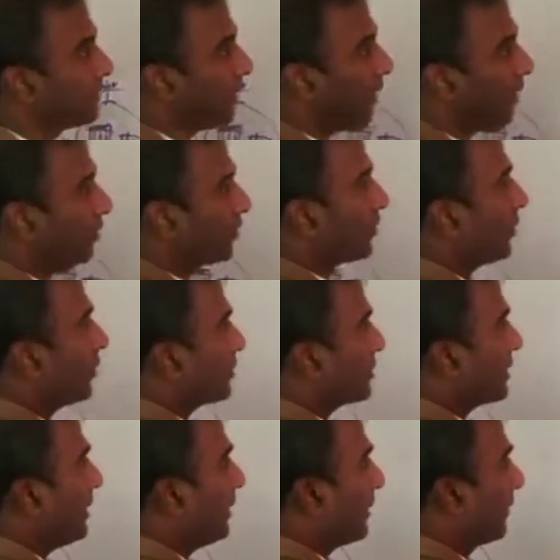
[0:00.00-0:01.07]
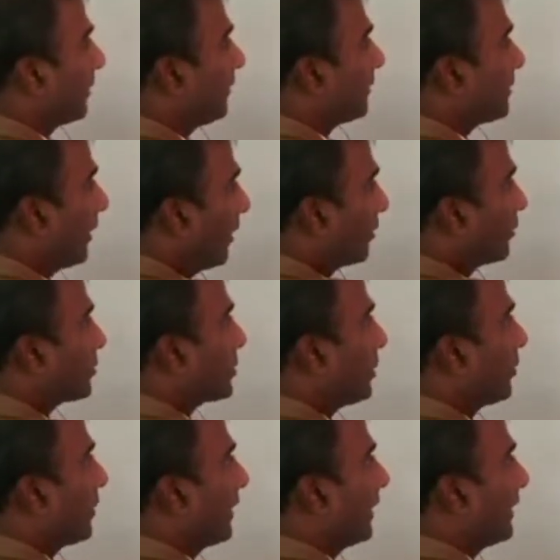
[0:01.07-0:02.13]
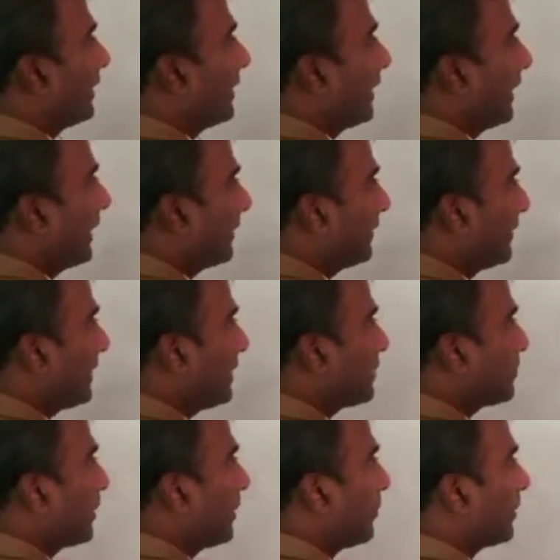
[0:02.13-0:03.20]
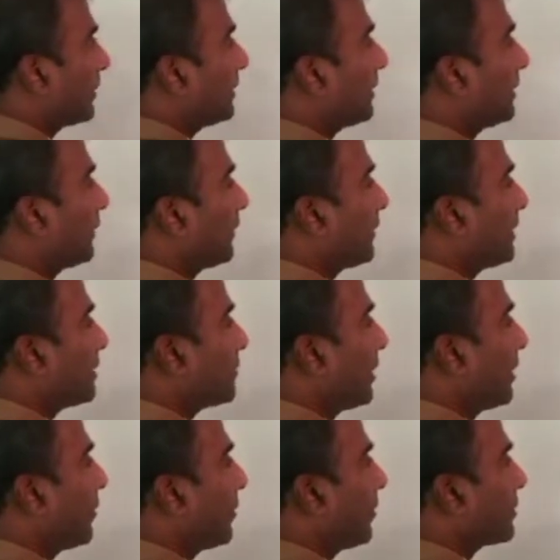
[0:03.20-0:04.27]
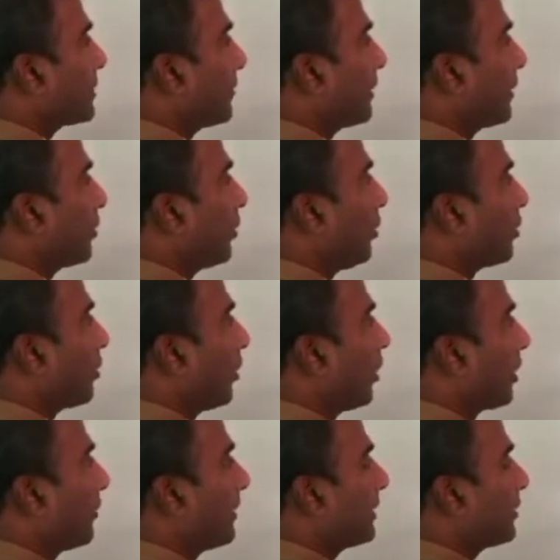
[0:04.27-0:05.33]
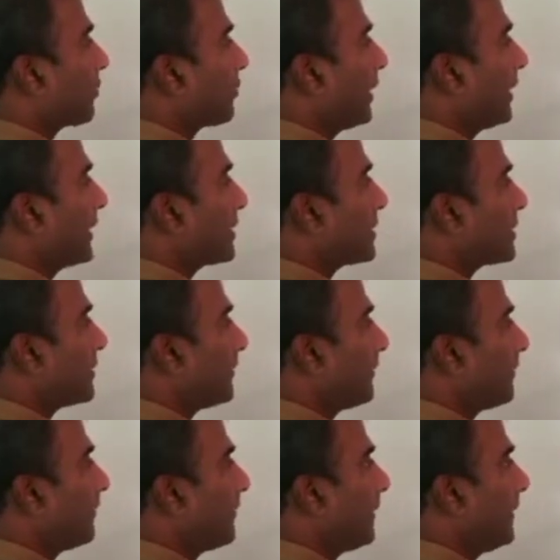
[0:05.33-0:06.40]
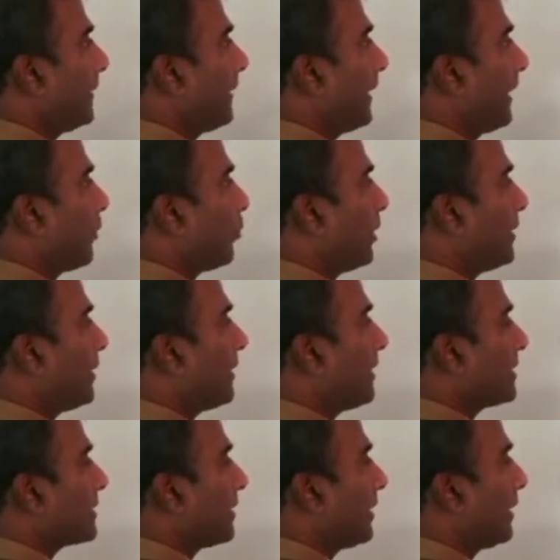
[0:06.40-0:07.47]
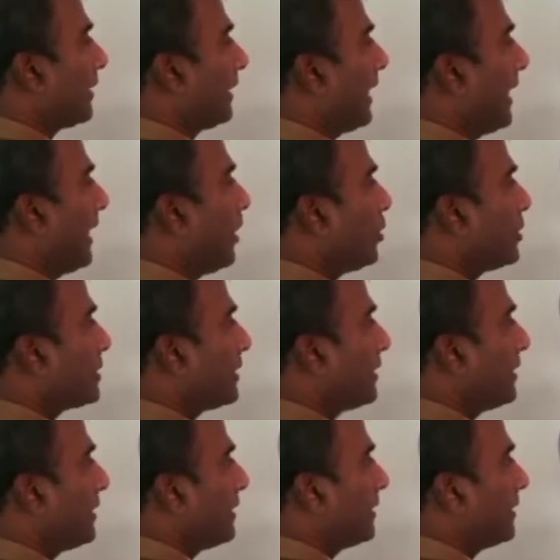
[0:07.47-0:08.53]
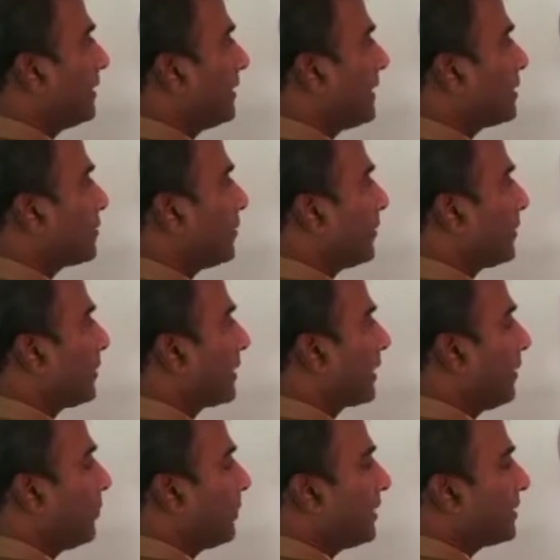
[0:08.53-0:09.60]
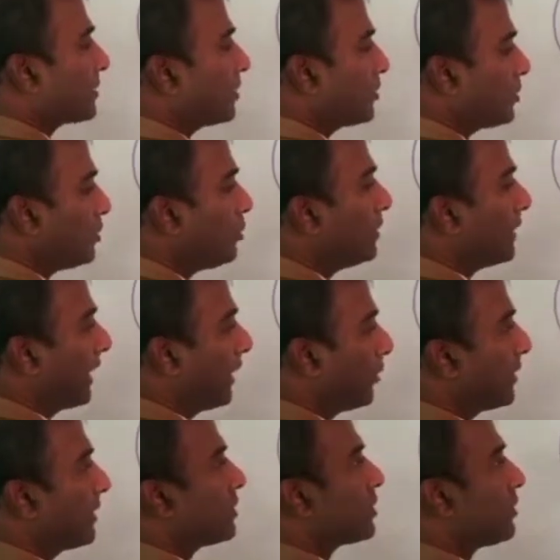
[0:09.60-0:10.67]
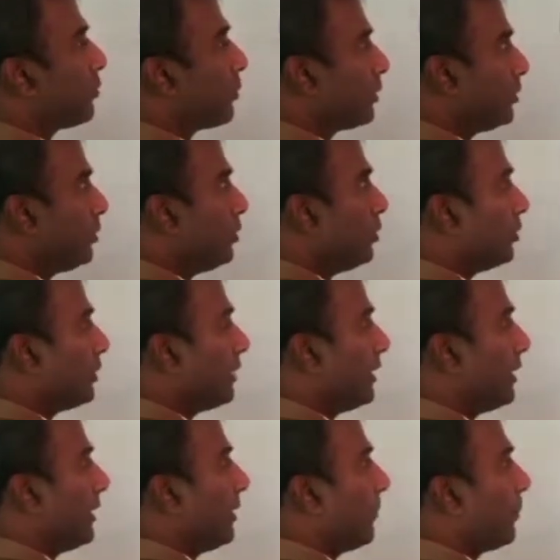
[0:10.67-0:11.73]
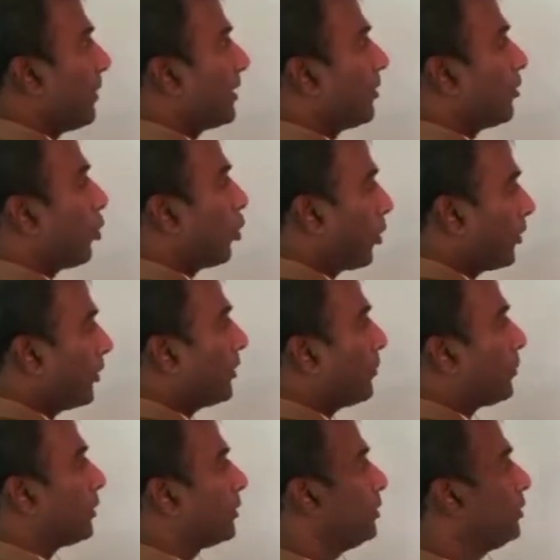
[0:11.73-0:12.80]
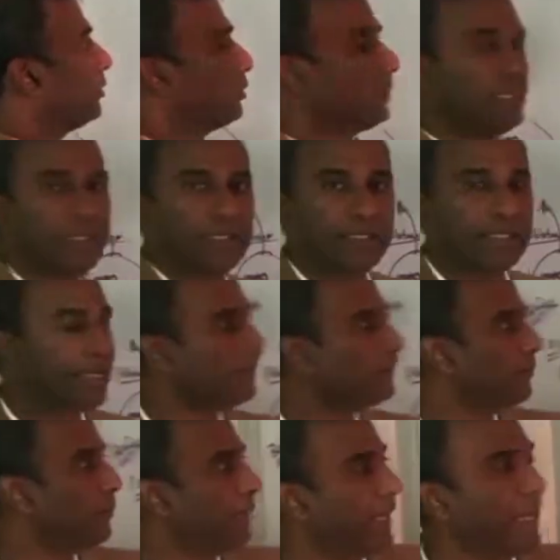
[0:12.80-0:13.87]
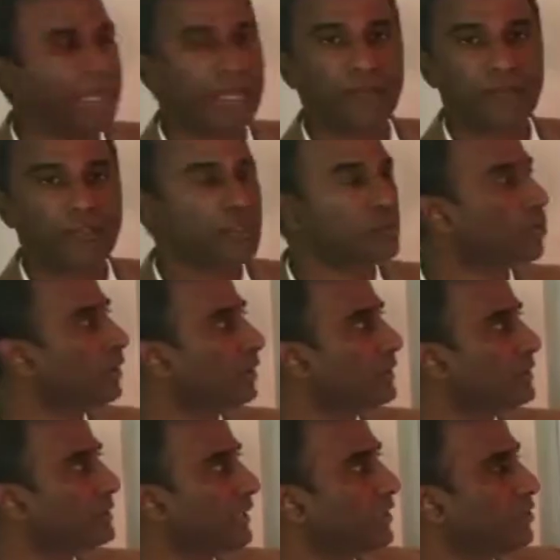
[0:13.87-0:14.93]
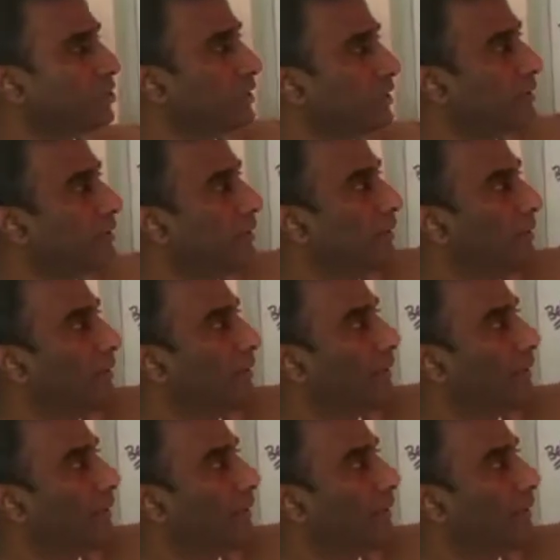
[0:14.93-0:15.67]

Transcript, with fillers: A dollar goes here, dollars go in, and these people deliver these people something called carbon credits. And what this allows these companies to do now is to pollute but in order to pollute, they have to pay this organization